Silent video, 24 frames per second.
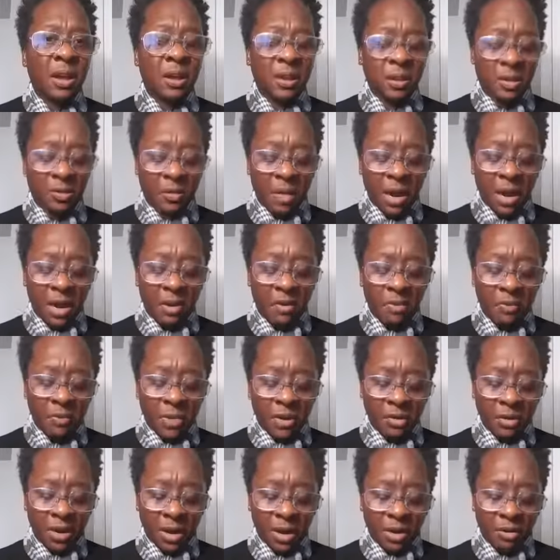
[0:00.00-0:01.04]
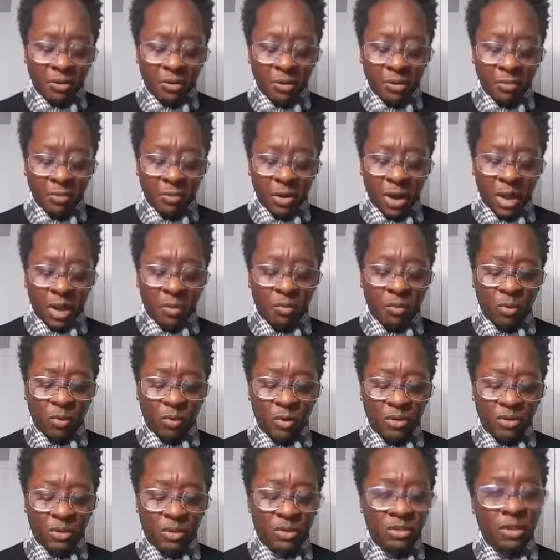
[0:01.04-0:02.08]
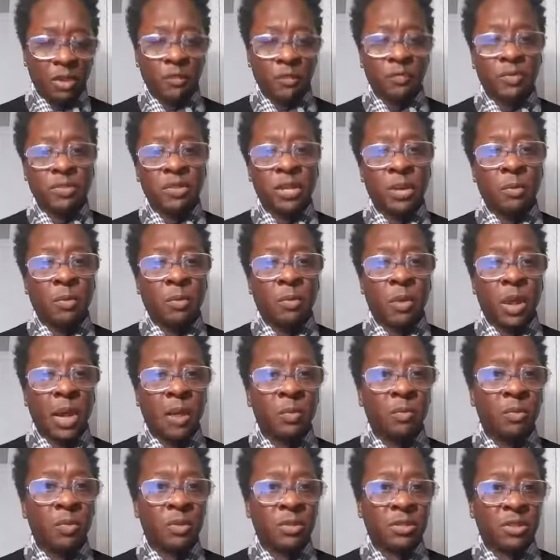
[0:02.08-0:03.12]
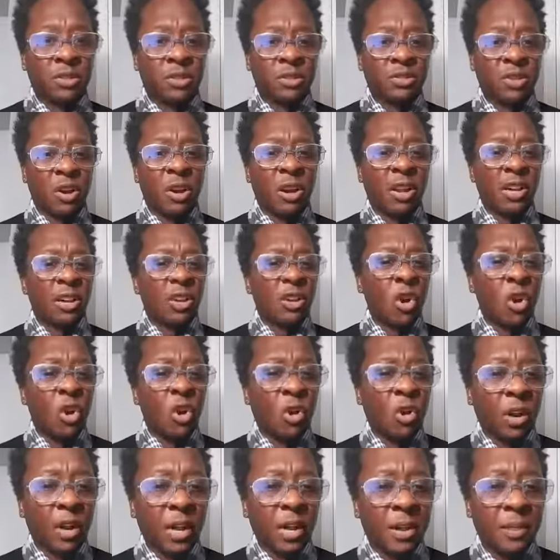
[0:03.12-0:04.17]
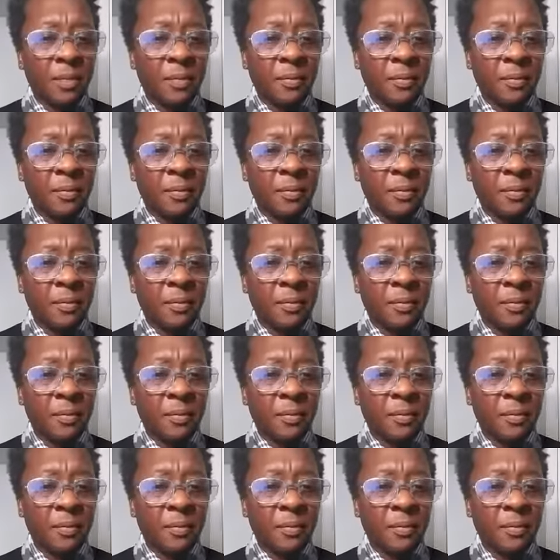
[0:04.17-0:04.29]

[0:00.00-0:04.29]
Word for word: the mental health of black boys and self-esteem of black boys are targeted early.